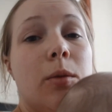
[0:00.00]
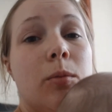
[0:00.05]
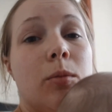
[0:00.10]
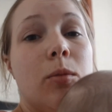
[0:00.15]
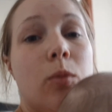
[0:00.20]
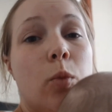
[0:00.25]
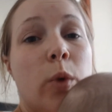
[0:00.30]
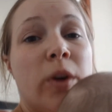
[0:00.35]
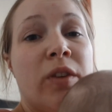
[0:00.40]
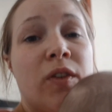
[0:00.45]

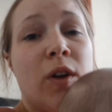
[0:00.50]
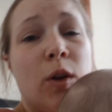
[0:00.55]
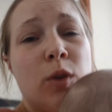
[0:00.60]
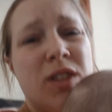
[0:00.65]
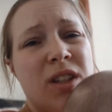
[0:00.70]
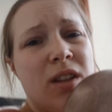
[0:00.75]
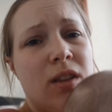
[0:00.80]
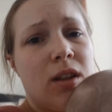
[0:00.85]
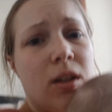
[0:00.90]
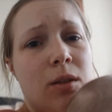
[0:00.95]
we
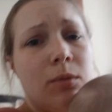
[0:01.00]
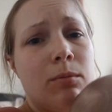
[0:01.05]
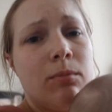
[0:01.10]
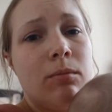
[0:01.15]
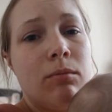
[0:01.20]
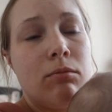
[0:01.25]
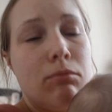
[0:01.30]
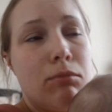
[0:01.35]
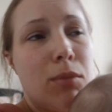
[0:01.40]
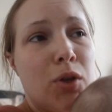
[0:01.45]
folded
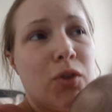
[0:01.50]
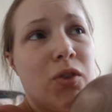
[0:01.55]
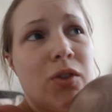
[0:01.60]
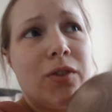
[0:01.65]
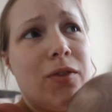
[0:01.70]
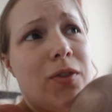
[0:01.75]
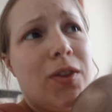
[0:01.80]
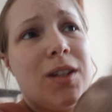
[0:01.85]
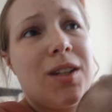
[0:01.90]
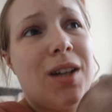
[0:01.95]
them
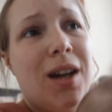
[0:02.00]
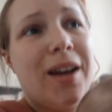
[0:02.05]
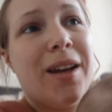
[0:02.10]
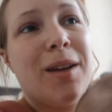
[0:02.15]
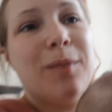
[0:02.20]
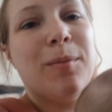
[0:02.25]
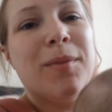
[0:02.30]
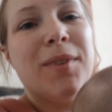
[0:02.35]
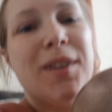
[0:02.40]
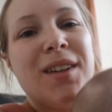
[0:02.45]
most of the time.